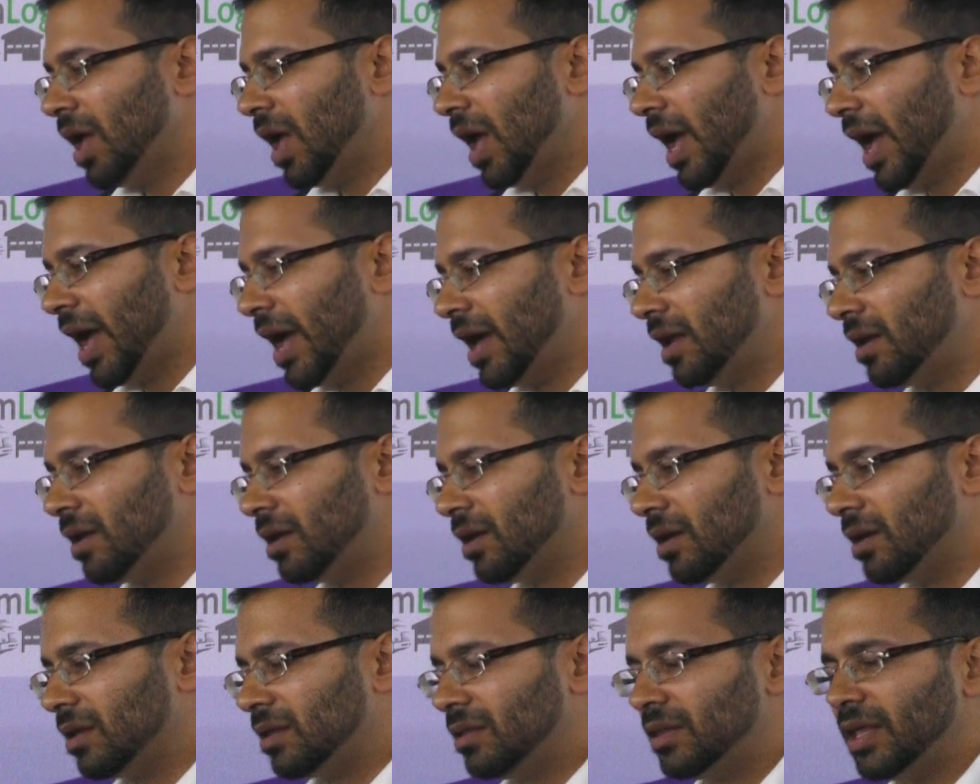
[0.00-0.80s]
And
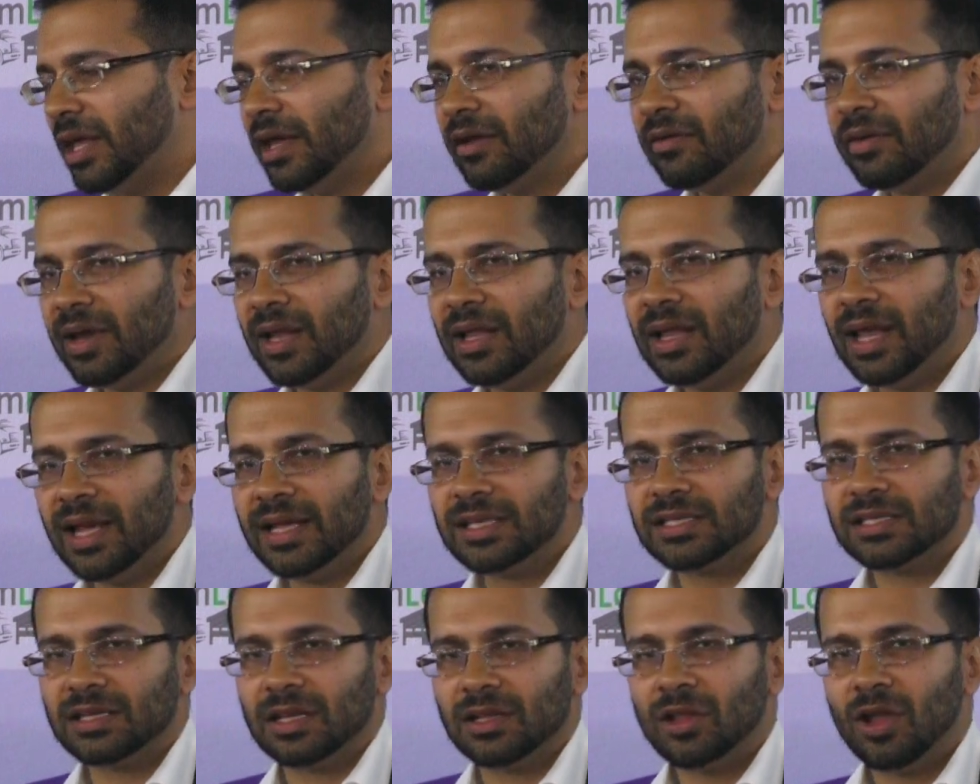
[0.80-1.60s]
they
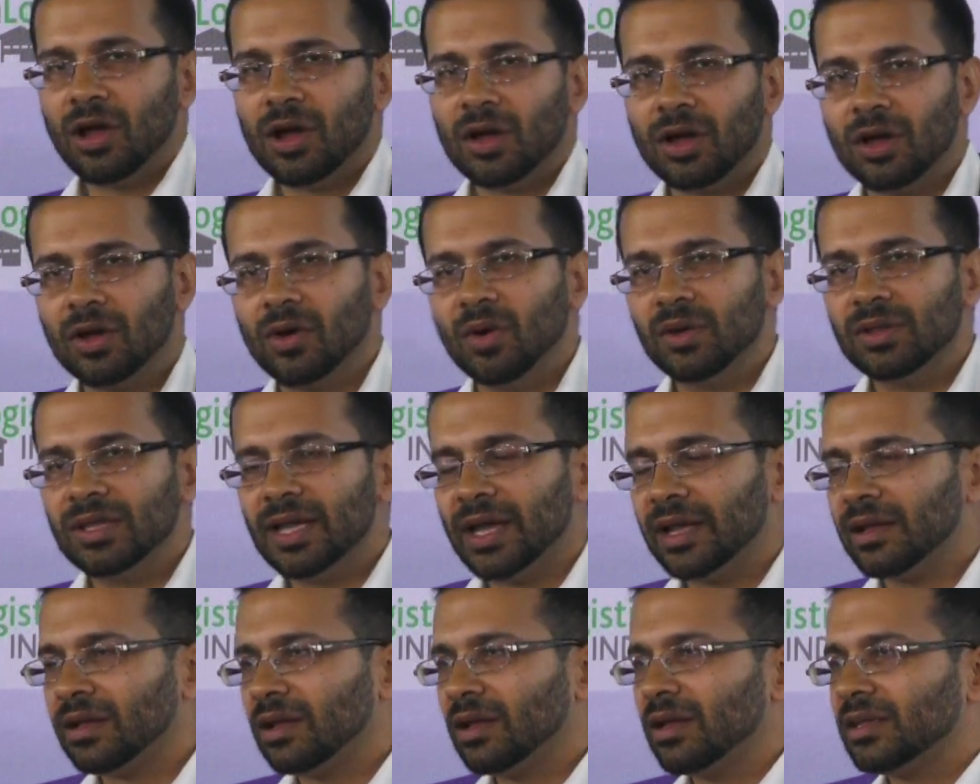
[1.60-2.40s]
realized long ago
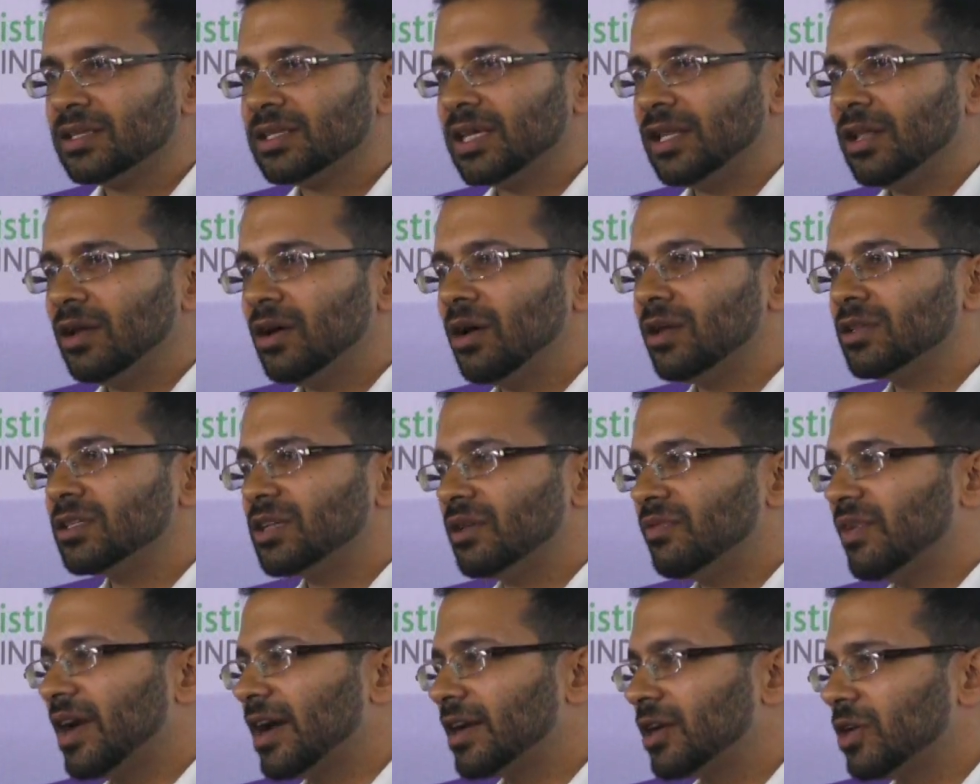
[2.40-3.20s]
that silicon
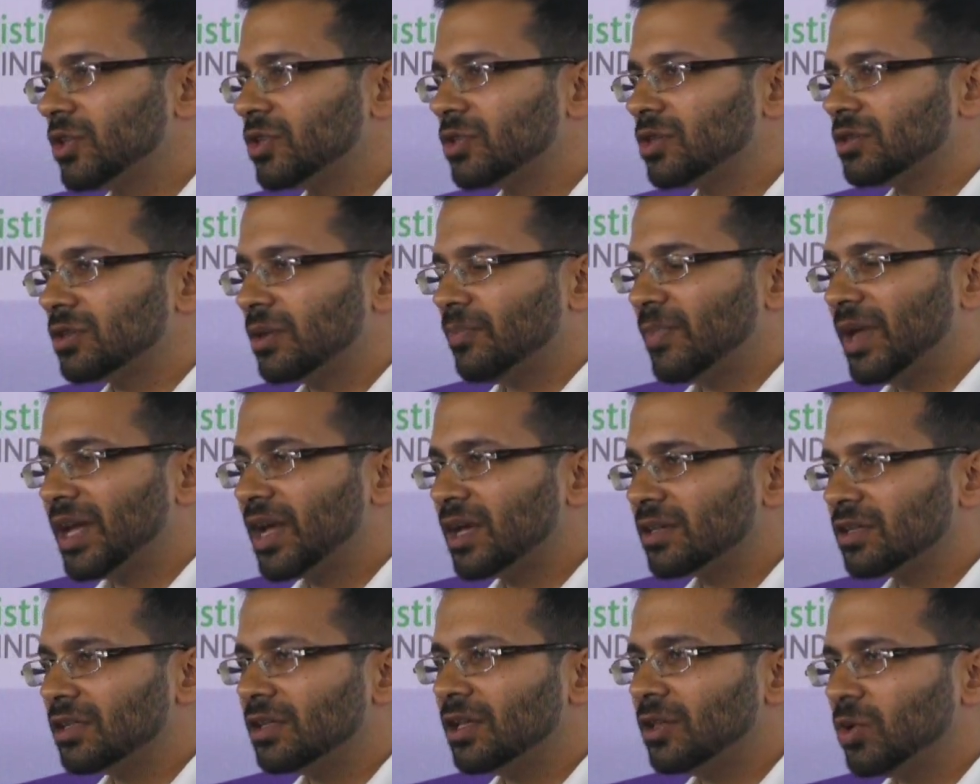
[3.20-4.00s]
surfactants,
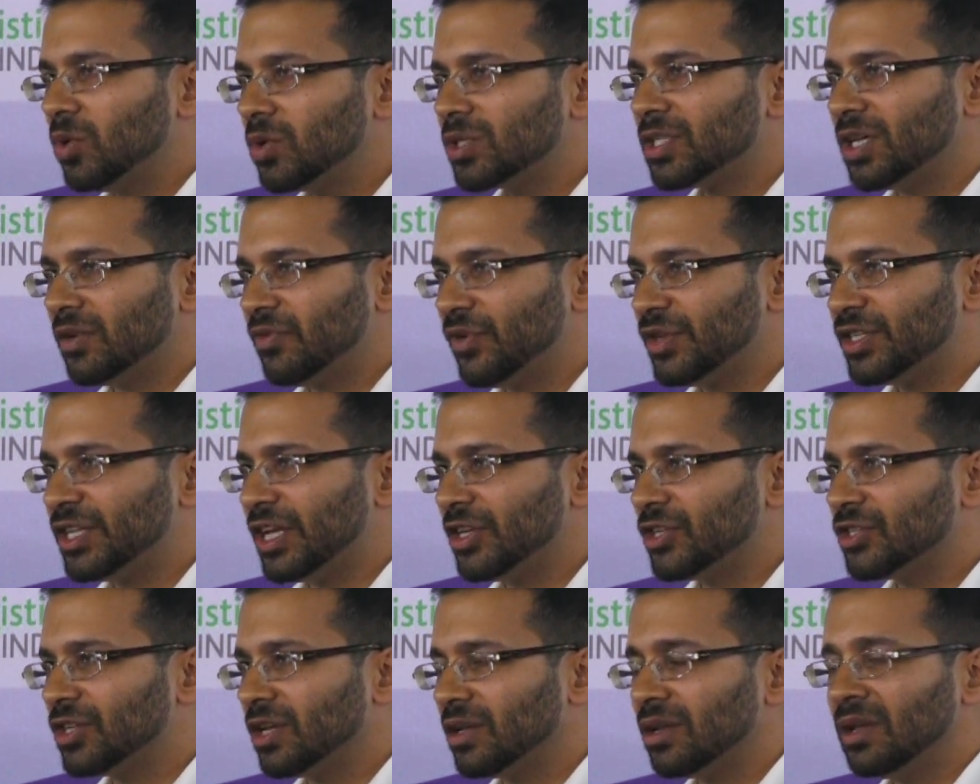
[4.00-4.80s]
because of the low surface
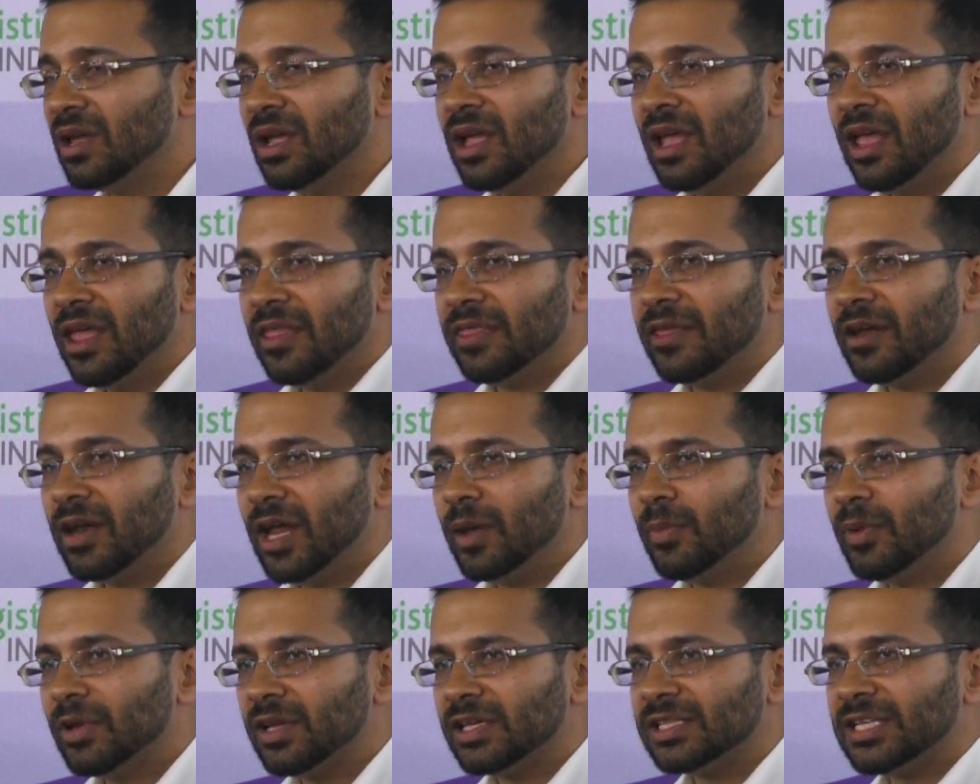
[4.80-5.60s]
tension, they're
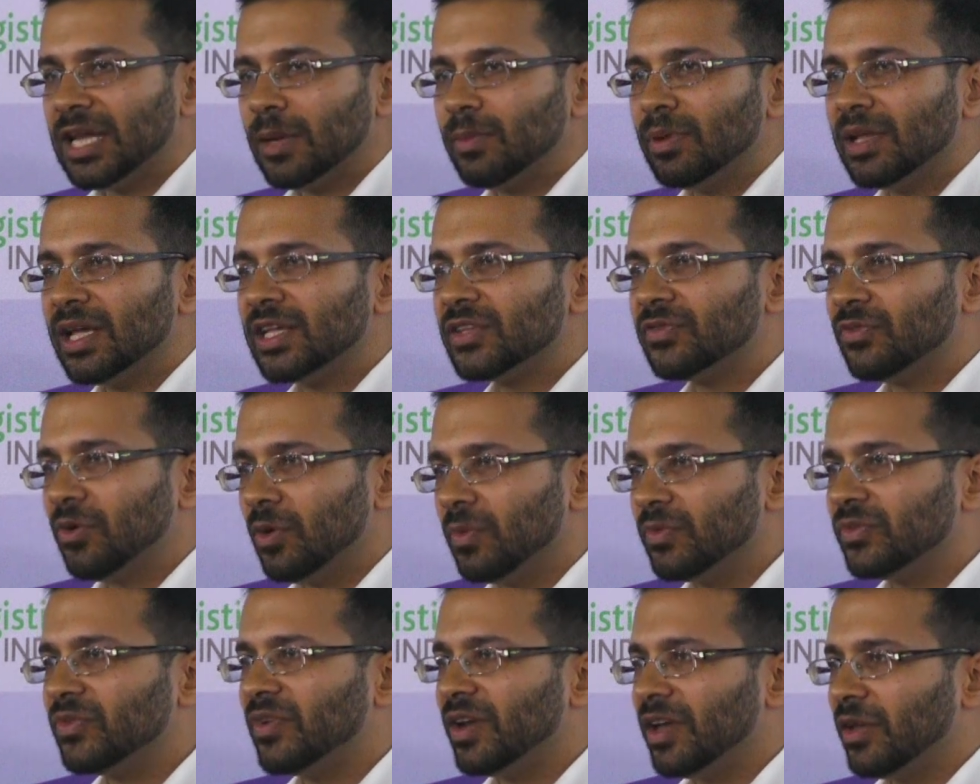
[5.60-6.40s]
able to stabilize
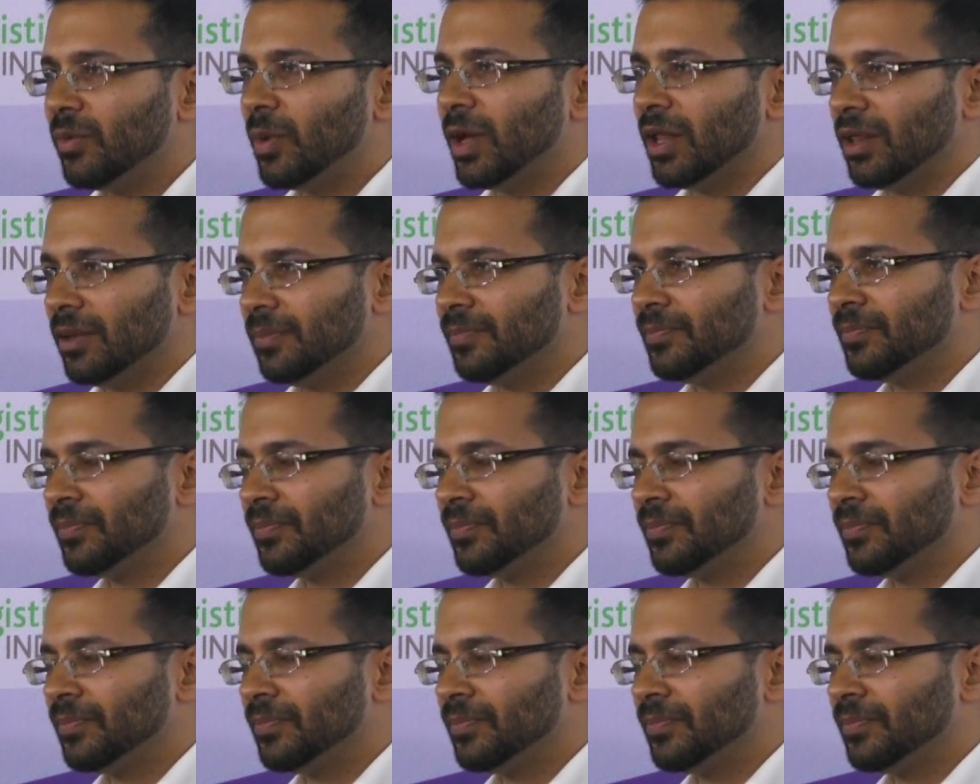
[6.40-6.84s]
foams very well.